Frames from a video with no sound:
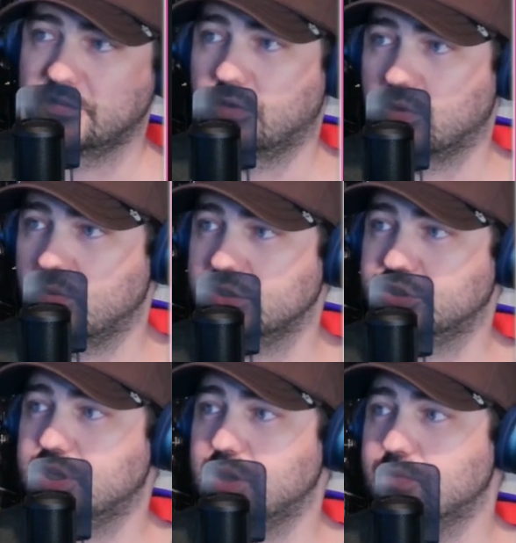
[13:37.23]
for
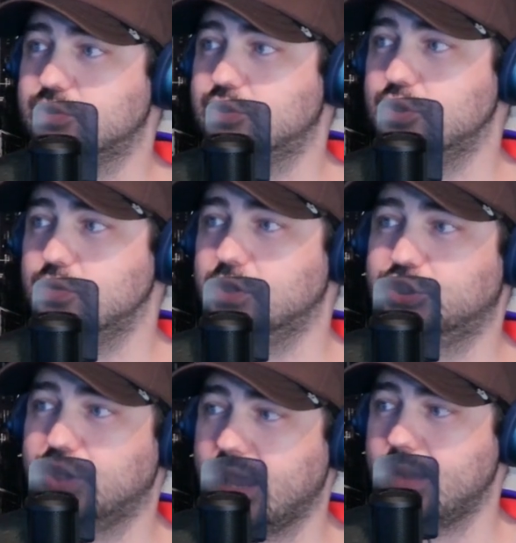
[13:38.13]
which he was too
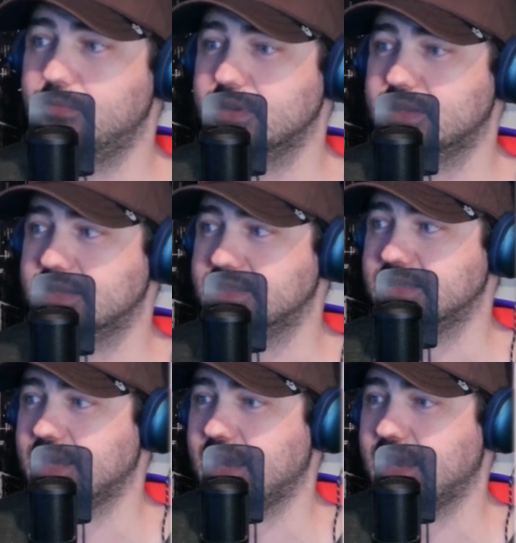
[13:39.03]
ashamed to seek